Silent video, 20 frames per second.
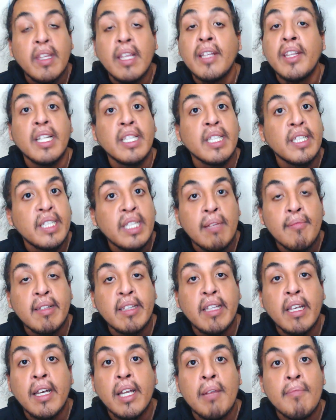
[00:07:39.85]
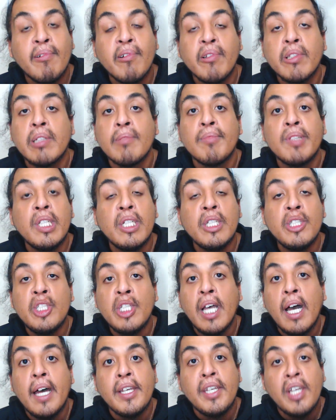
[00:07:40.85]
It doesn't seem like they're gonna pull some
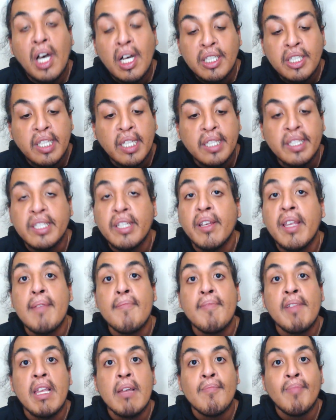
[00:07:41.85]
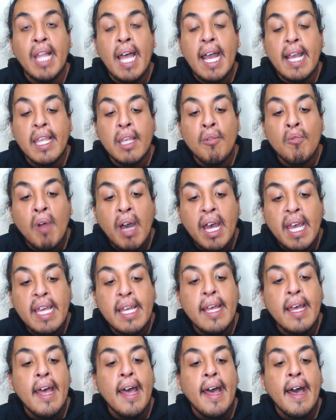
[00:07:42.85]
CGI nonsense. They're keeping it black and
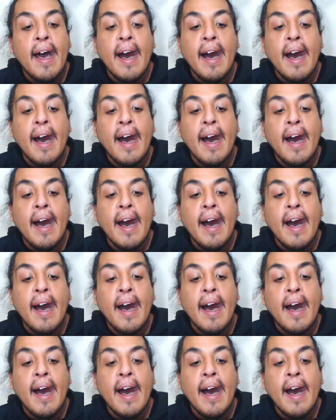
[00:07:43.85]
white.